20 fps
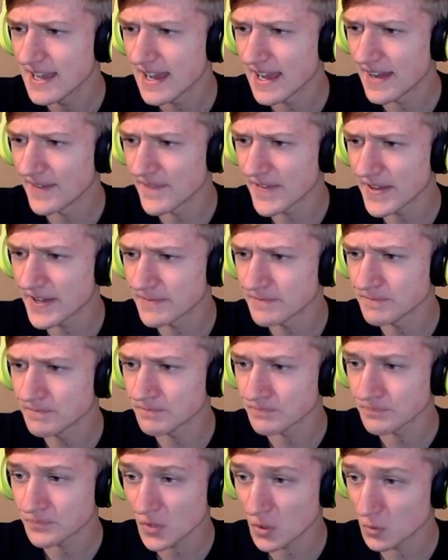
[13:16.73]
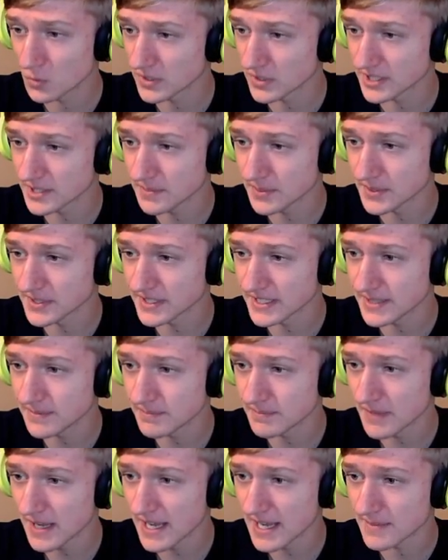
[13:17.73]
And then we're going to put it
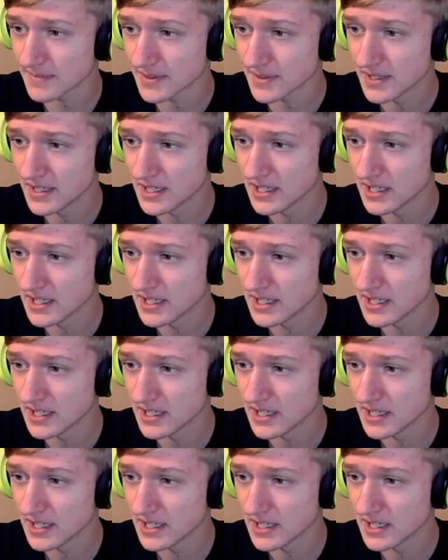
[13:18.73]
in map.